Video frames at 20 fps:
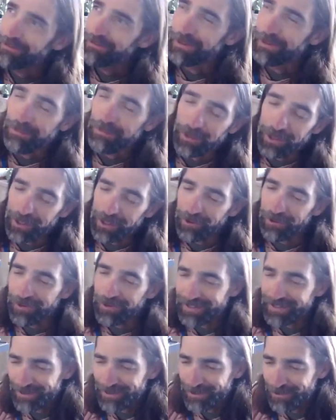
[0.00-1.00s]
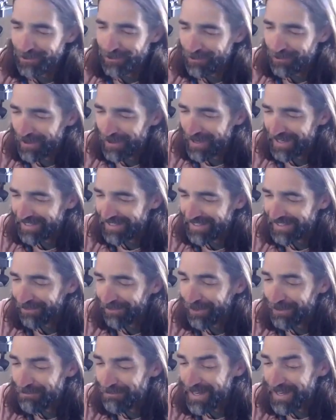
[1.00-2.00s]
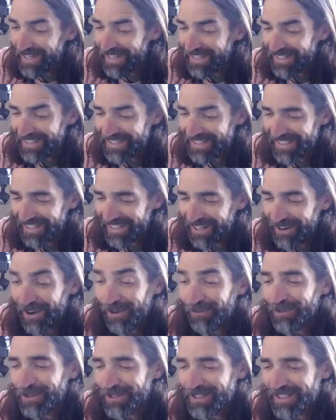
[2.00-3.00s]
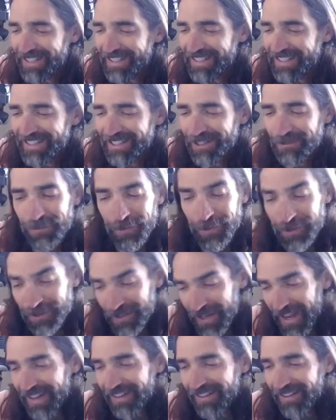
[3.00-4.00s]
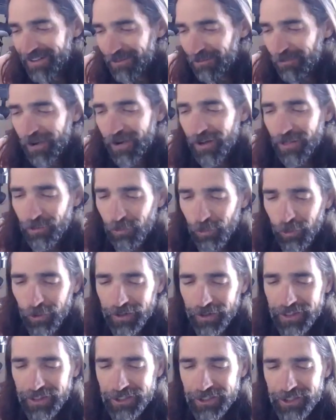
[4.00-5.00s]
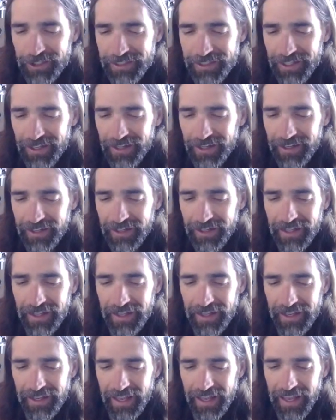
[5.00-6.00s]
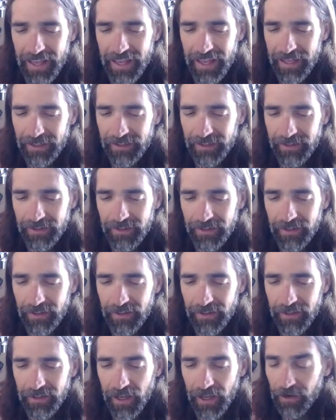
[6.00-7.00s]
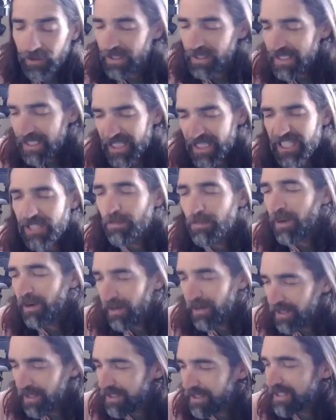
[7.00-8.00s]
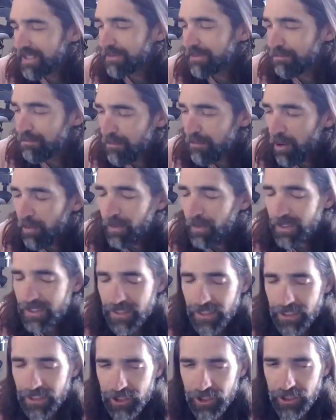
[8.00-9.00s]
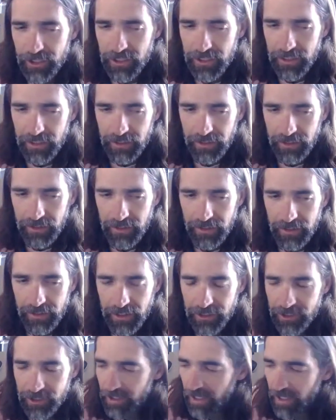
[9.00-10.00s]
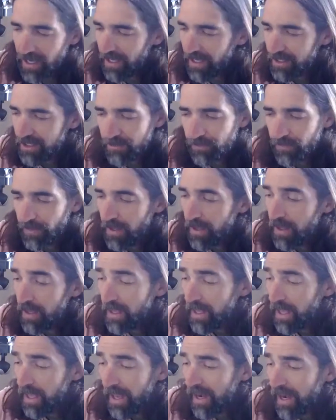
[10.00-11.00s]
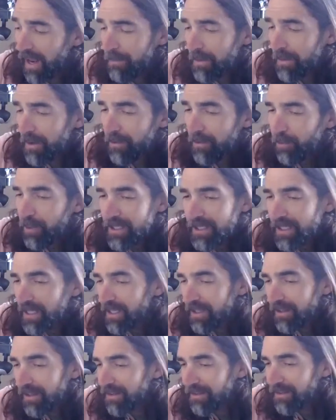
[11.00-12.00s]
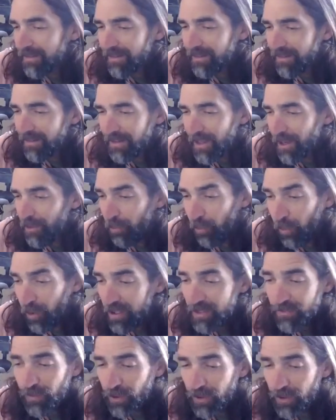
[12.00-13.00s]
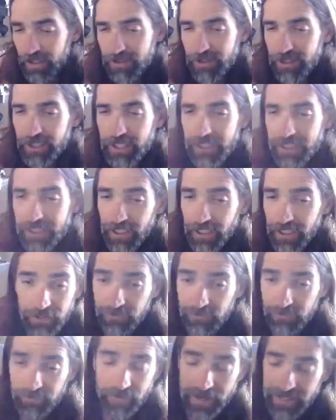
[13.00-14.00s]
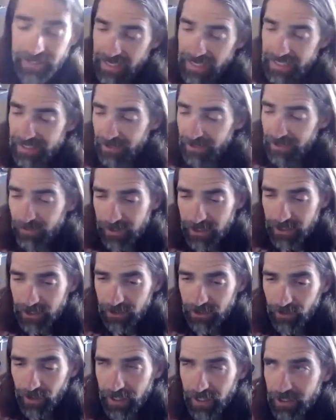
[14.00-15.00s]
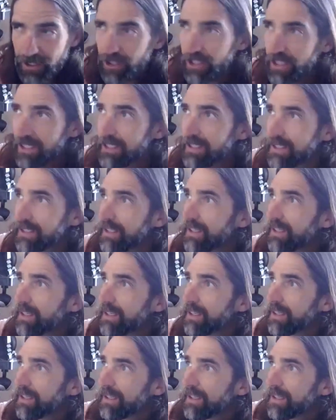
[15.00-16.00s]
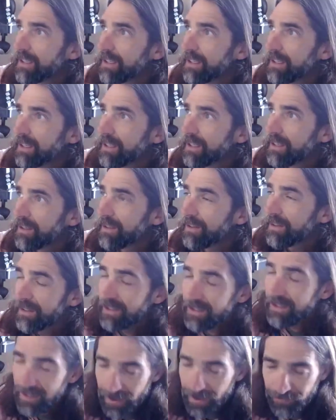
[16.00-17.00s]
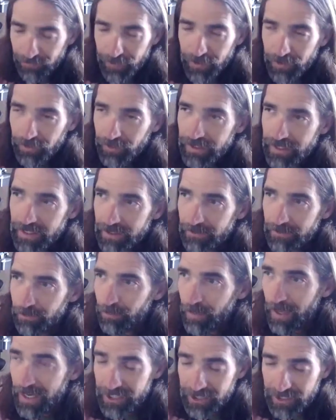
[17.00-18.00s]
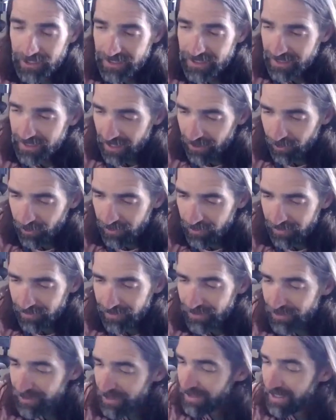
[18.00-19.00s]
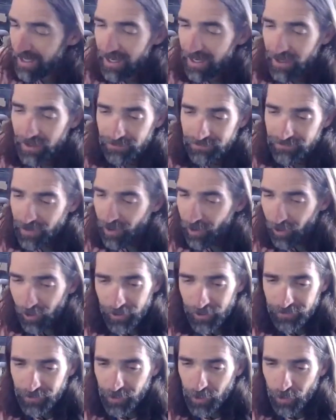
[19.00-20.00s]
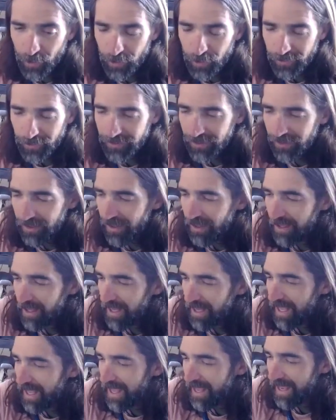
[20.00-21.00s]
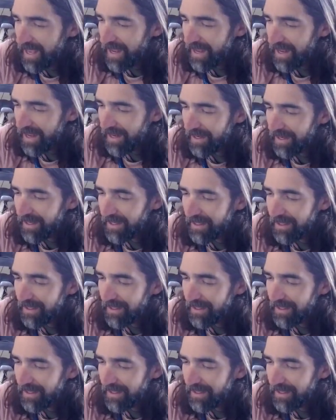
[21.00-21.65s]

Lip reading: bring her into different meetings and conferences to present on the work that she's done and kind of these experience moments that she has. And I mean, the reason that works for her is she's a fantastic physician, right? She's definitely patient-centered. She's got a heart of gold and